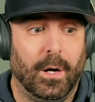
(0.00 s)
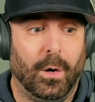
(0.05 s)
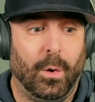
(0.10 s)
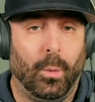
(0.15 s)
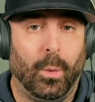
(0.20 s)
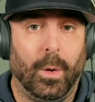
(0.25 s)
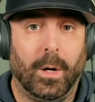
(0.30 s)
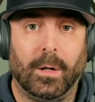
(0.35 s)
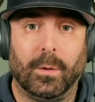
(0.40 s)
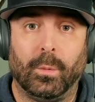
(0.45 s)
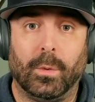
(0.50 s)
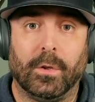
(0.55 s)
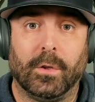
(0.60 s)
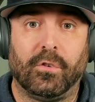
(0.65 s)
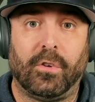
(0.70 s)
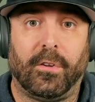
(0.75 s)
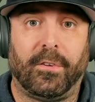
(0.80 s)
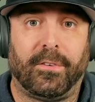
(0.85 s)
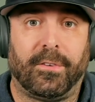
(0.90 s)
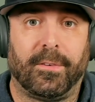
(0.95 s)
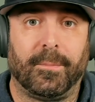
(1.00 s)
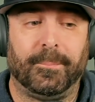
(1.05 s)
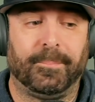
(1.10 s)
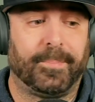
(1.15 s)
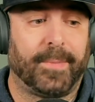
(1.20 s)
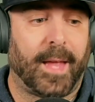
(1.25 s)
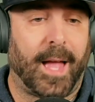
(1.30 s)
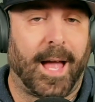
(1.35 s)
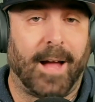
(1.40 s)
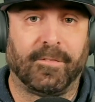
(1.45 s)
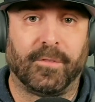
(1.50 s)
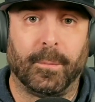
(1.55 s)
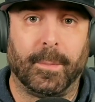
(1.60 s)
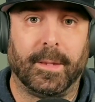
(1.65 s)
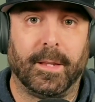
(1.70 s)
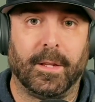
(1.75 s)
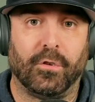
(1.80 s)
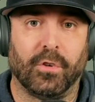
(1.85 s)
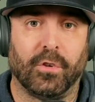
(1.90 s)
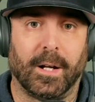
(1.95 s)
Well, we'll just have to be
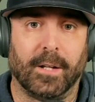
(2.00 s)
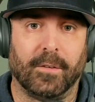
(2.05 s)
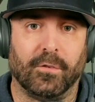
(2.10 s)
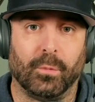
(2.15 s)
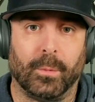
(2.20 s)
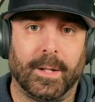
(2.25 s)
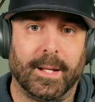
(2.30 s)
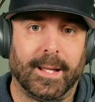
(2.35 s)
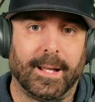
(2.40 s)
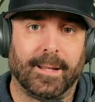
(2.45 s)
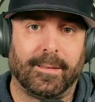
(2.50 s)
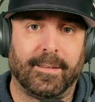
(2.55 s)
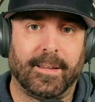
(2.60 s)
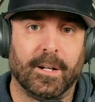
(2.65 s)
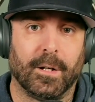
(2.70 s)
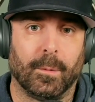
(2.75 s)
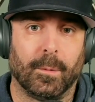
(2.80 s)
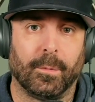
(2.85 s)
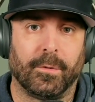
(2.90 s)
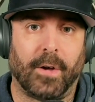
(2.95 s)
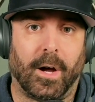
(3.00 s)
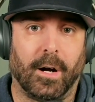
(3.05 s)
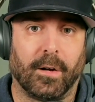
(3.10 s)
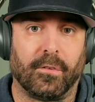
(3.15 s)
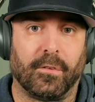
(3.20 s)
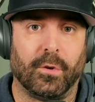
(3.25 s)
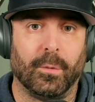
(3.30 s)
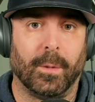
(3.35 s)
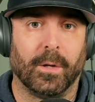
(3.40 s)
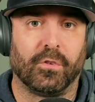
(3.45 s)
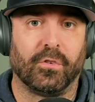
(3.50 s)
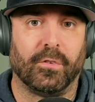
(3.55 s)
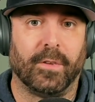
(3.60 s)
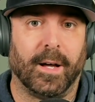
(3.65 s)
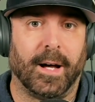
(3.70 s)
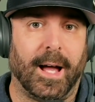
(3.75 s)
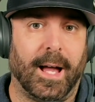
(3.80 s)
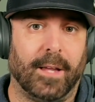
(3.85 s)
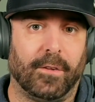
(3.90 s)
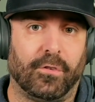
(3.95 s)
the judge. We didn't get to hear him talk too much in the
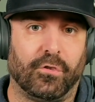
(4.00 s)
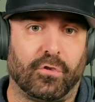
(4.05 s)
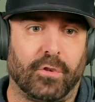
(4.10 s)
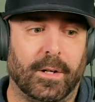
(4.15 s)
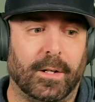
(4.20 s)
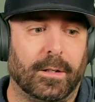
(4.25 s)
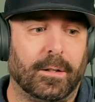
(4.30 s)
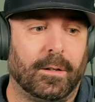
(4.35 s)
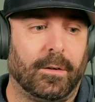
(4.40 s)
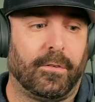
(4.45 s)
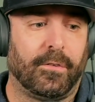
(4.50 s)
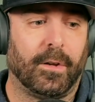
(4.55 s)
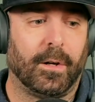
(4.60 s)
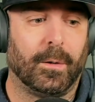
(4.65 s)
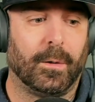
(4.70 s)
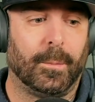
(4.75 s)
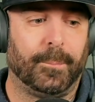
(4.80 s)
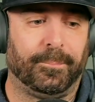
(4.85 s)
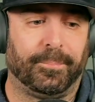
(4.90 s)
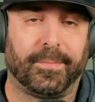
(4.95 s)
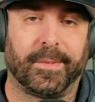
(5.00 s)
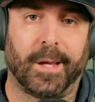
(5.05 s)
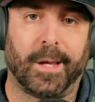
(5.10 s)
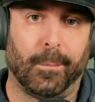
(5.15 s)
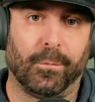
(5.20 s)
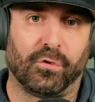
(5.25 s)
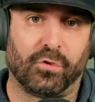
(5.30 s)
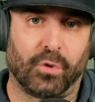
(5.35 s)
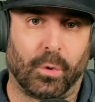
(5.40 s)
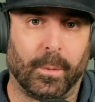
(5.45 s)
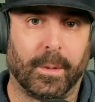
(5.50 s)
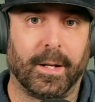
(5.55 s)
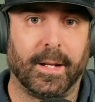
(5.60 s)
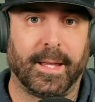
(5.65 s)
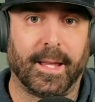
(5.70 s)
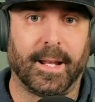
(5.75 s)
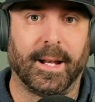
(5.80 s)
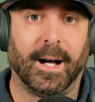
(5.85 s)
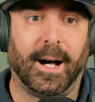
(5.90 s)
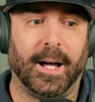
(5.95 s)
last trailer, so I'm sure we're going
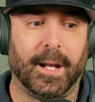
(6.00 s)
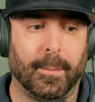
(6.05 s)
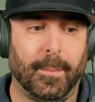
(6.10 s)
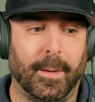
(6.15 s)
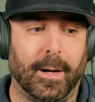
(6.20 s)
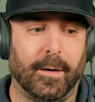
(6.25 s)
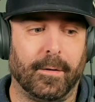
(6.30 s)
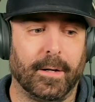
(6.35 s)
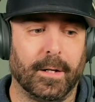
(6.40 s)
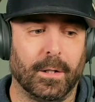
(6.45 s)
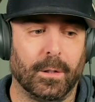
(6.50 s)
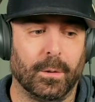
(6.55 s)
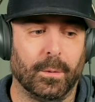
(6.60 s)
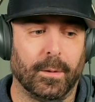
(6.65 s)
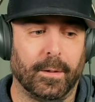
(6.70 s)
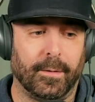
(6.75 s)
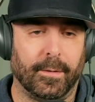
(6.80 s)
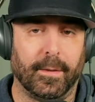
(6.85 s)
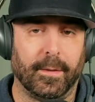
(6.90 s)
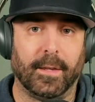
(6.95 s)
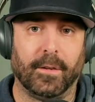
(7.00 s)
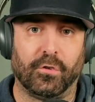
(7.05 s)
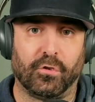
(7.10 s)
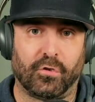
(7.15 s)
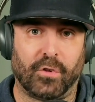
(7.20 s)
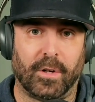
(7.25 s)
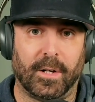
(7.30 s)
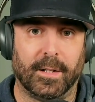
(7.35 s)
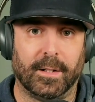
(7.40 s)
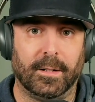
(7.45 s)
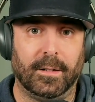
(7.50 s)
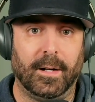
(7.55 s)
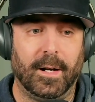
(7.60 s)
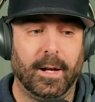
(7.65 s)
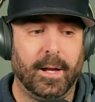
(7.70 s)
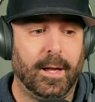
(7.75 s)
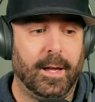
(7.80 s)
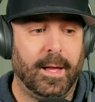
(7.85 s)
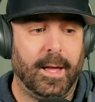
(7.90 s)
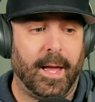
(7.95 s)
to get a lot of Mario in this trailer.
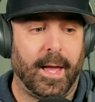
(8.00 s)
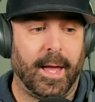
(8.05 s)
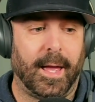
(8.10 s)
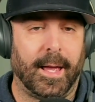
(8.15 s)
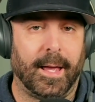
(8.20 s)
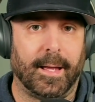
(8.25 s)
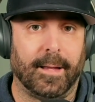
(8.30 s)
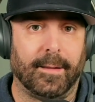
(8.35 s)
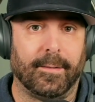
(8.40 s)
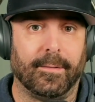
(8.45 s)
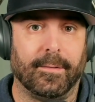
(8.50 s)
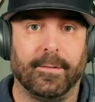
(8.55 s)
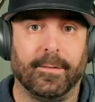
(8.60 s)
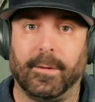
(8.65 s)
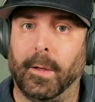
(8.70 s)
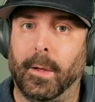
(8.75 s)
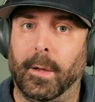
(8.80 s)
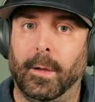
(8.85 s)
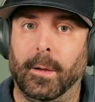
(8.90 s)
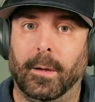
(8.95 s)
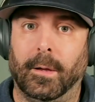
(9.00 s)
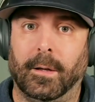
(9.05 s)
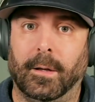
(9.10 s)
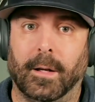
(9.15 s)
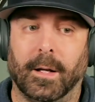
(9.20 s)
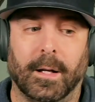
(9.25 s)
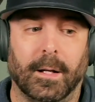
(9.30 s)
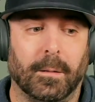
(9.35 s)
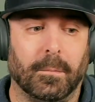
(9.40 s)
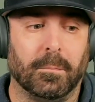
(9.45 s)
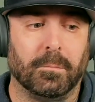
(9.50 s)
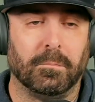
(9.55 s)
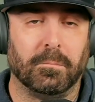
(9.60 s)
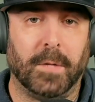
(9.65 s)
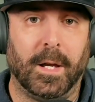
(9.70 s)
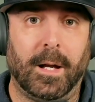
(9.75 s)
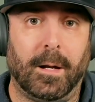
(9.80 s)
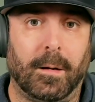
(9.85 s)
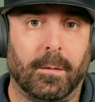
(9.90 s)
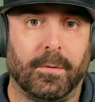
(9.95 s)
And
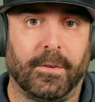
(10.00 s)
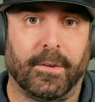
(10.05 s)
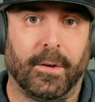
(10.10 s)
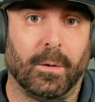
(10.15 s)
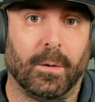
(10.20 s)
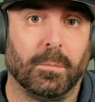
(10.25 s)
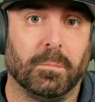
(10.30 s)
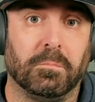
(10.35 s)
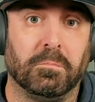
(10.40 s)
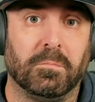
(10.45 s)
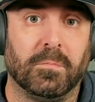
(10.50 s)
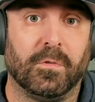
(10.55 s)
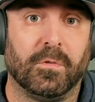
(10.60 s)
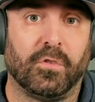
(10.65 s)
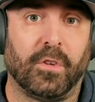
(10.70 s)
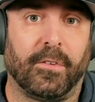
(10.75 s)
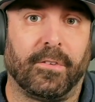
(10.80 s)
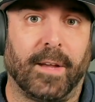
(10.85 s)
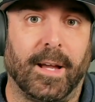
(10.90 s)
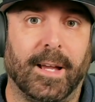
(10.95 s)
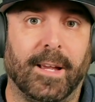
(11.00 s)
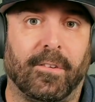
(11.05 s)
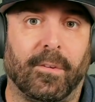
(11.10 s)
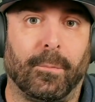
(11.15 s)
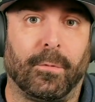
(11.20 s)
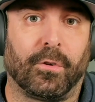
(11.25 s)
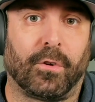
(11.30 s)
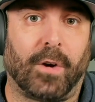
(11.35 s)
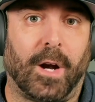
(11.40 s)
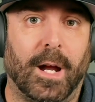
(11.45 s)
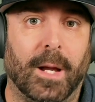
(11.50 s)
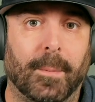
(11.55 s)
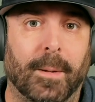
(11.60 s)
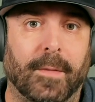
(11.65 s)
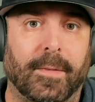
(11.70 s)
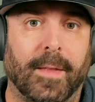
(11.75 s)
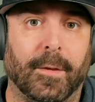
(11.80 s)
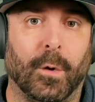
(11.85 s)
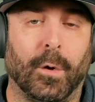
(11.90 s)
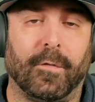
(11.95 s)
so just like, subscribe,
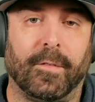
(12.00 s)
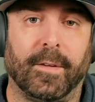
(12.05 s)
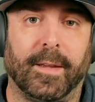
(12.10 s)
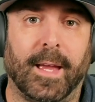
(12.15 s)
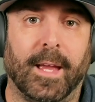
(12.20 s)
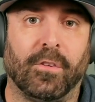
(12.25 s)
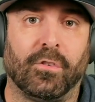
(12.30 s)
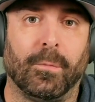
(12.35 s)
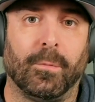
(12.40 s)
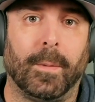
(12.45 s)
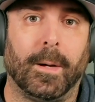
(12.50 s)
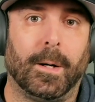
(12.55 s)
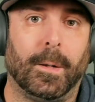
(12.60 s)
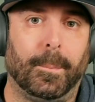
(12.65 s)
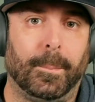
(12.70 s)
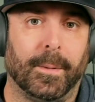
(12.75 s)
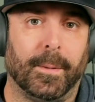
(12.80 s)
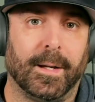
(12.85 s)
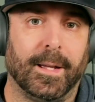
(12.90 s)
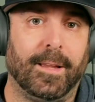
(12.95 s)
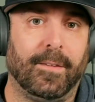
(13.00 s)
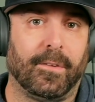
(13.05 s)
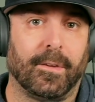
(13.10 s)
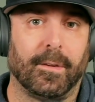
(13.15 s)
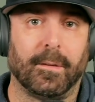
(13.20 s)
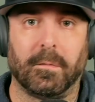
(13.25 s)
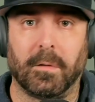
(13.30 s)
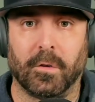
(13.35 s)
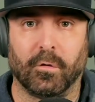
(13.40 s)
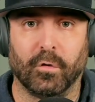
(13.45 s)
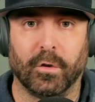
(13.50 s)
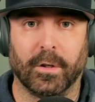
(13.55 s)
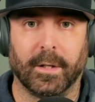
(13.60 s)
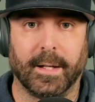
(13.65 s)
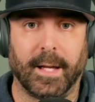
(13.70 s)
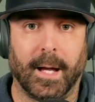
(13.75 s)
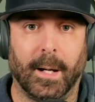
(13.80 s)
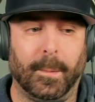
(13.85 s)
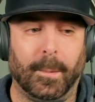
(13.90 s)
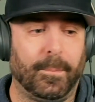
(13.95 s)
hit that notification bell, please. It
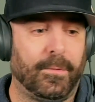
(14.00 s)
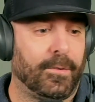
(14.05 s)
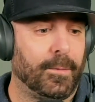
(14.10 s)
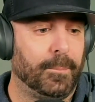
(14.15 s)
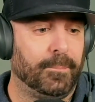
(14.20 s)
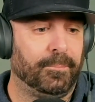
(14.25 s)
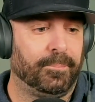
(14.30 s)
really helps.